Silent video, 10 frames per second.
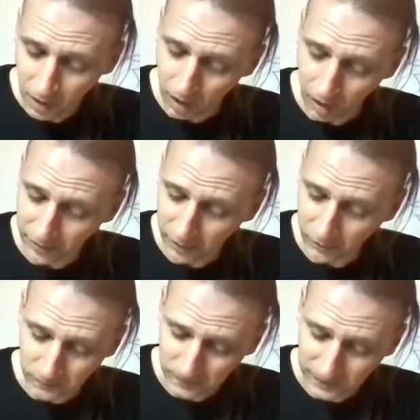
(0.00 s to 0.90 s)

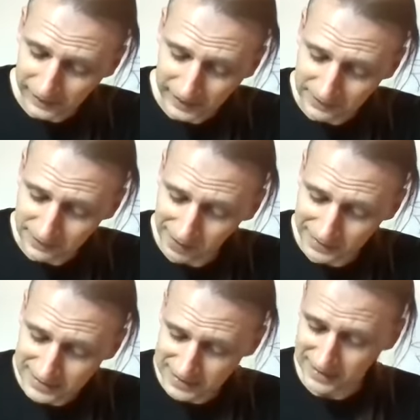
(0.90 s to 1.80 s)
although he had
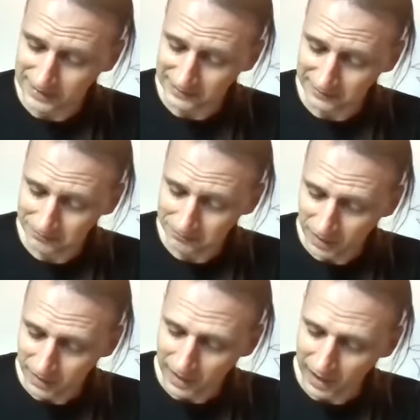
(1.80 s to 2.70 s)
not seen it,
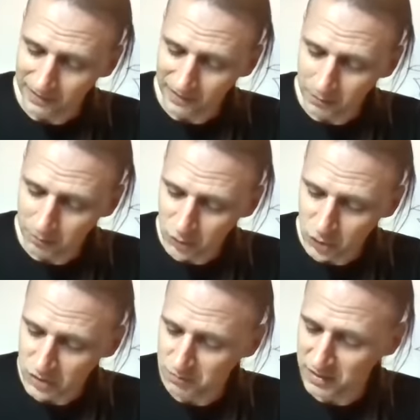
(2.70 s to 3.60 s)
and then the
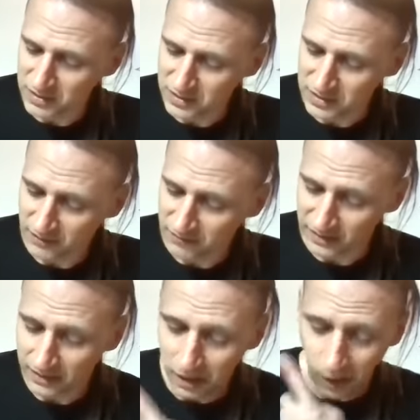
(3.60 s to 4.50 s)
butcher's business of
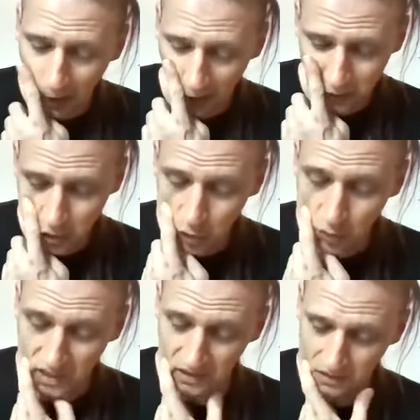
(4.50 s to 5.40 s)
the
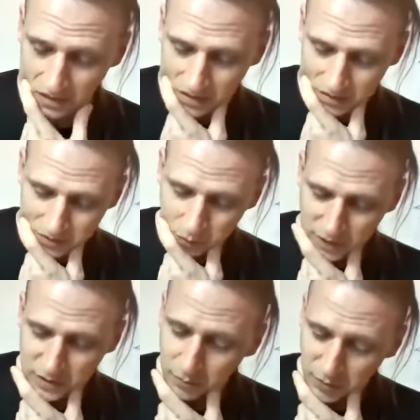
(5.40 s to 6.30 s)
undoing
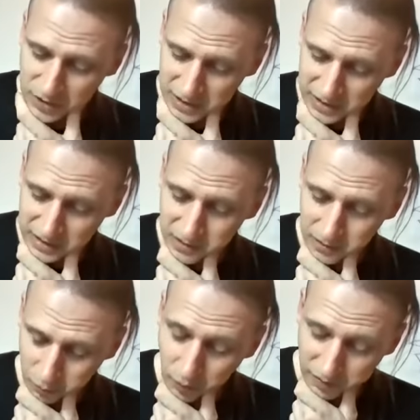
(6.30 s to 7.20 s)
was proceeded
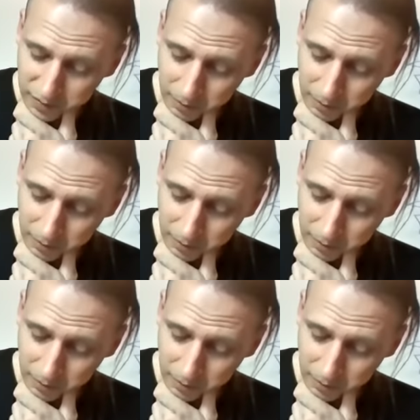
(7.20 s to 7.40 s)
with